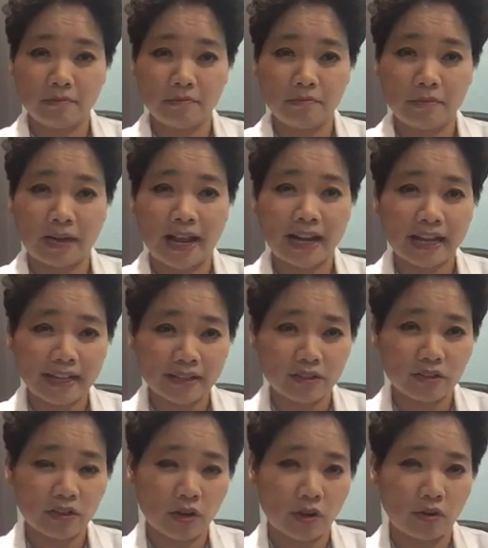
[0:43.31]
But I like
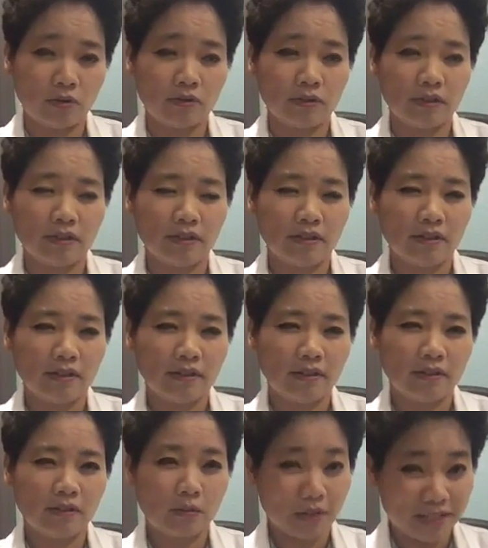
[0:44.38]
to know,
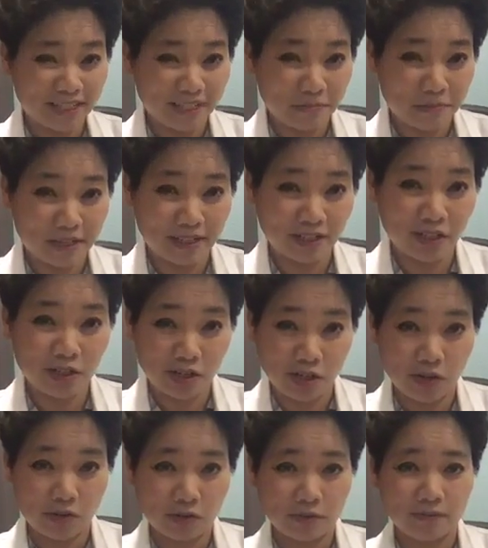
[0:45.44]
what does it mean to
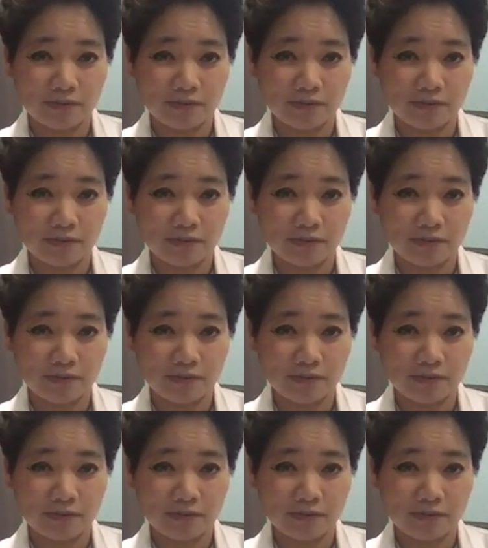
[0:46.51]
you?